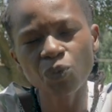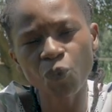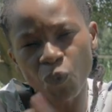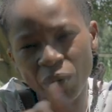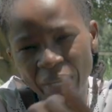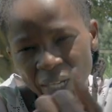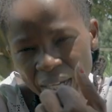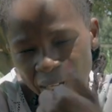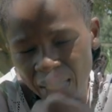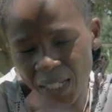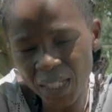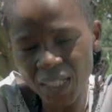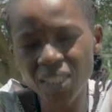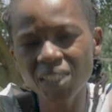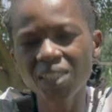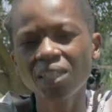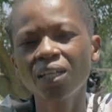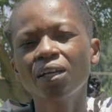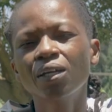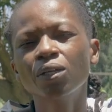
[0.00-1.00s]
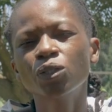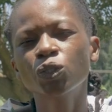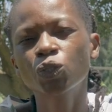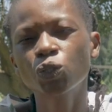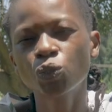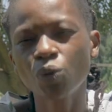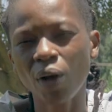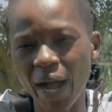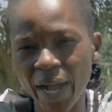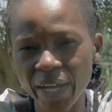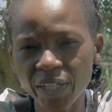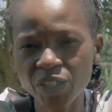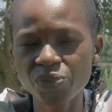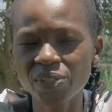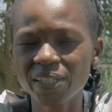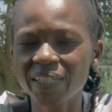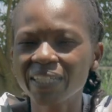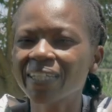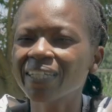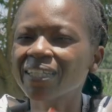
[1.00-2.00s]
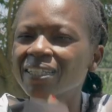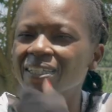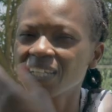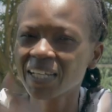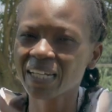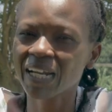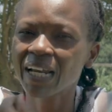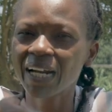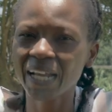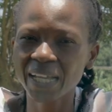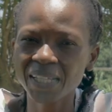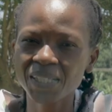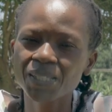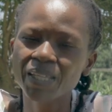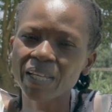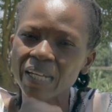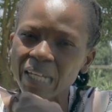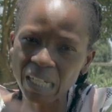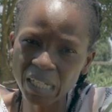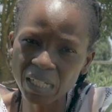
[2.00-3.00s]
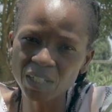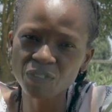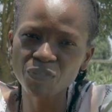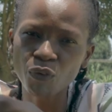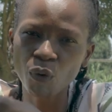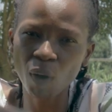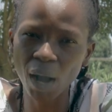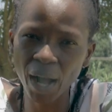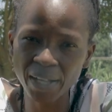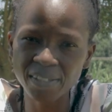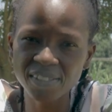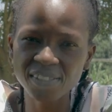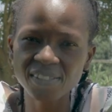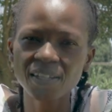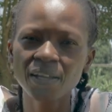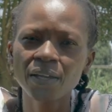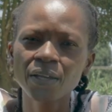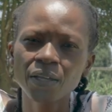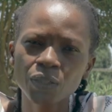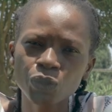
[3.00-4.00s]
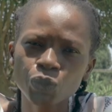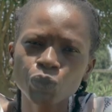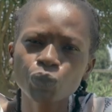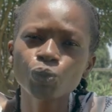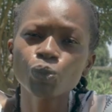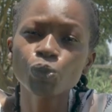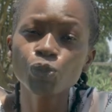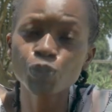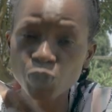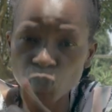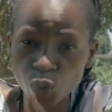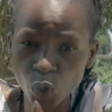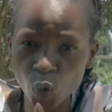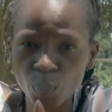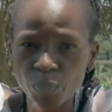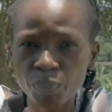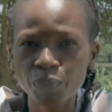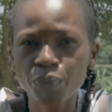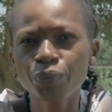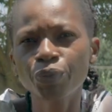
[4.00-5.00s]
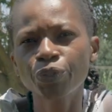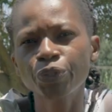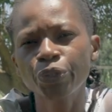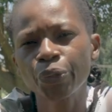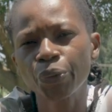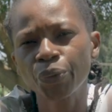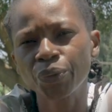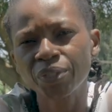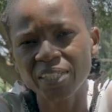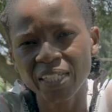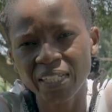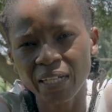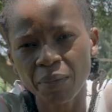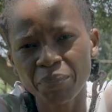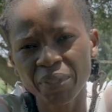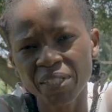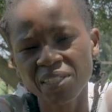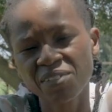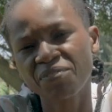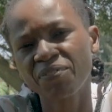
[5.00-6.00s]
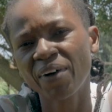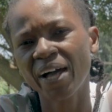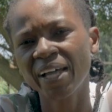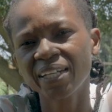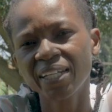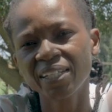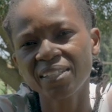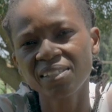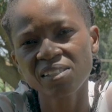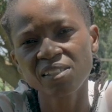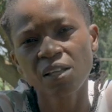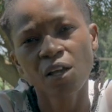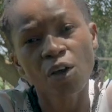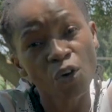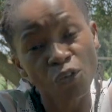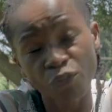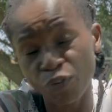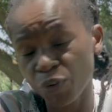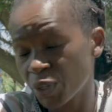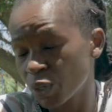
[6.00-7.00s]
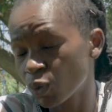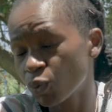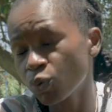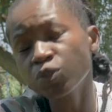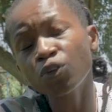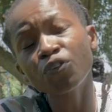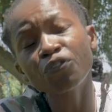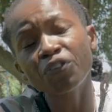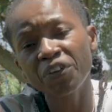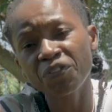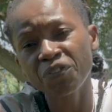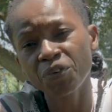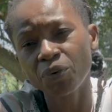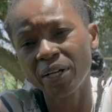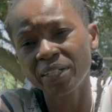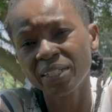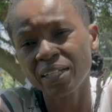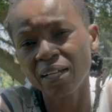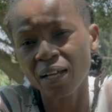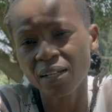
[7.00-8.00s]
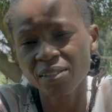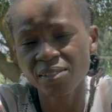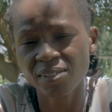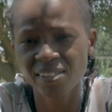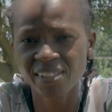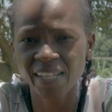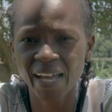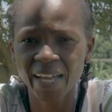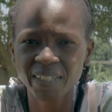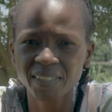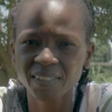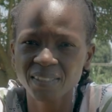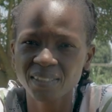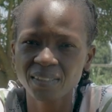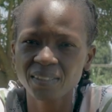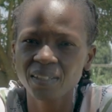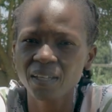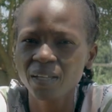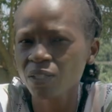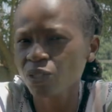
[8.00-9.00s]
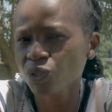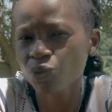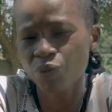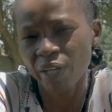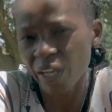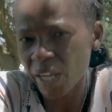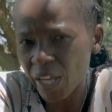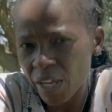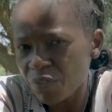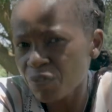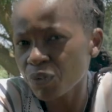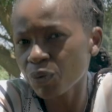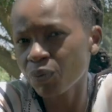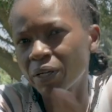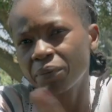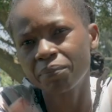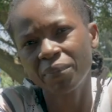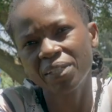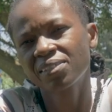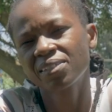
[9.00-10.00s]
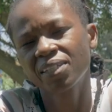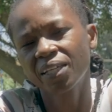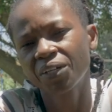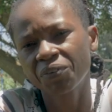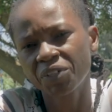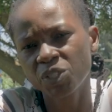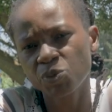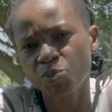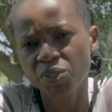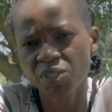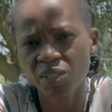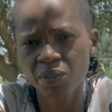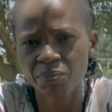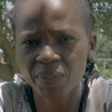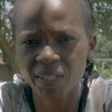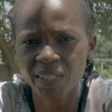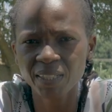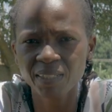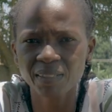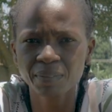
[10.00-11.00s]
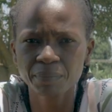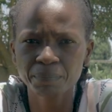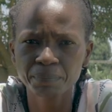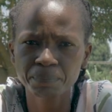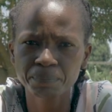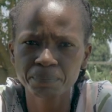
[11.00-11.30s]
We need to actually internalize the need for us to stop, you know, gender-based violence for the good of everyone in our society. So everyone must take responsibility.